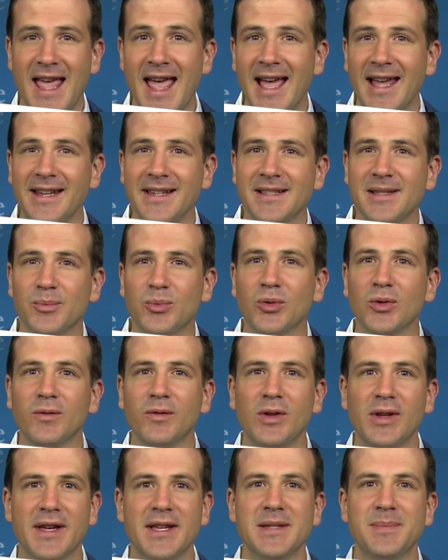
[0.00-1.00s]
Addyi's
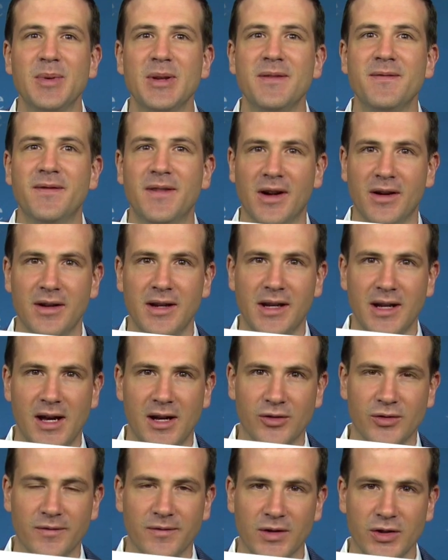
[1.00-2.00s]
approval has been very
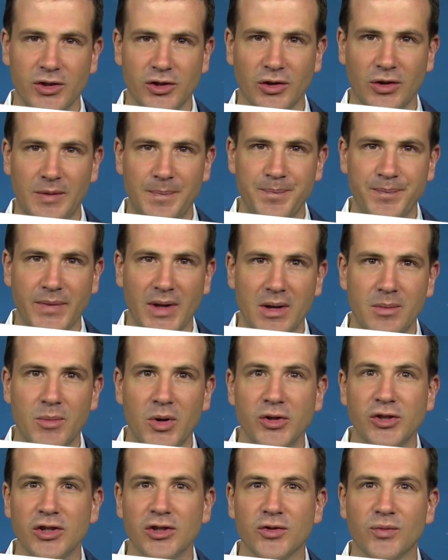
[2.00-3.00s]
controversial.
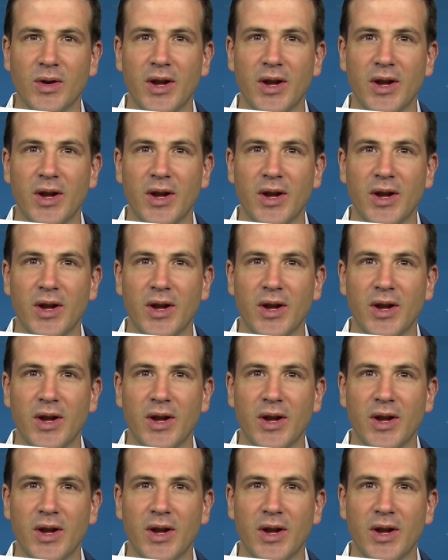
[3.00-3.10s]
Emotions